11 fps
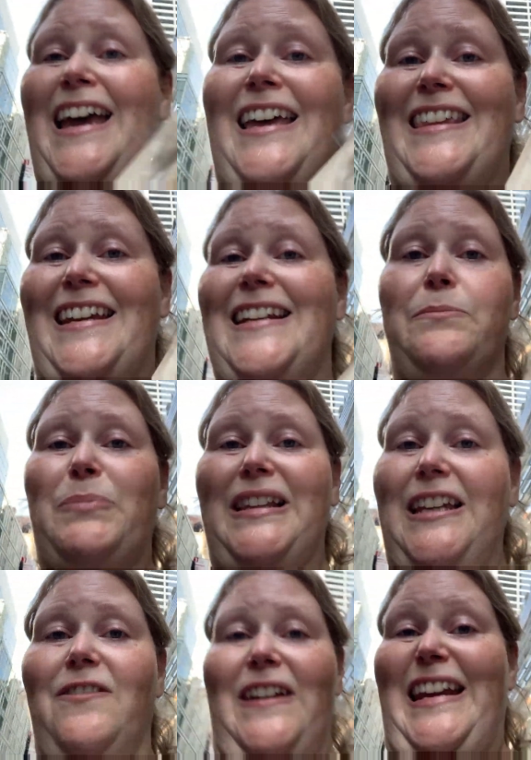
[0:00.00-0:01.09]
they didn't
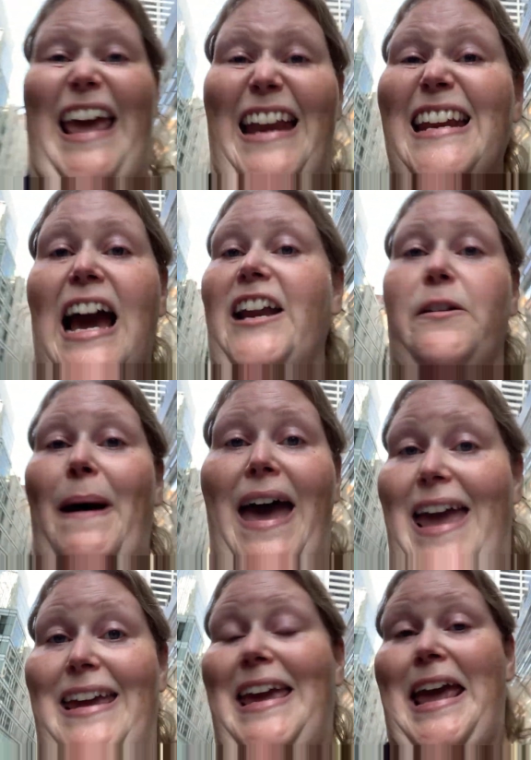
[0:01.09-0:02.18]
believe in any kind of
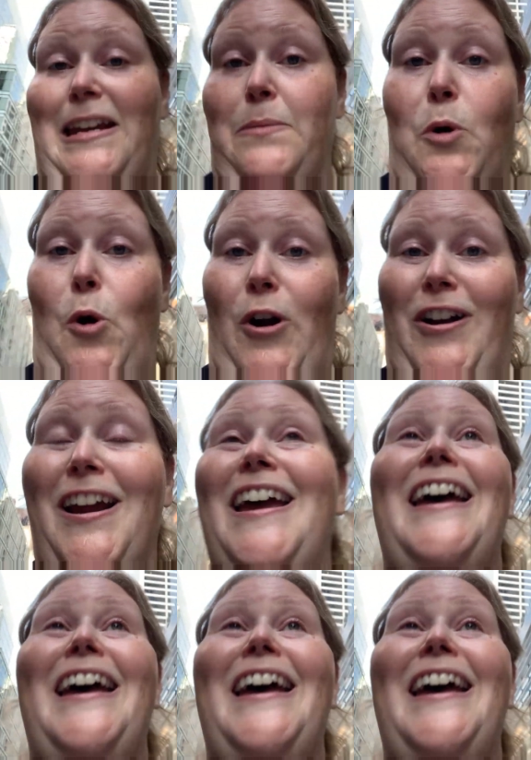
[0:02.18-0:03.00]
bag anymore.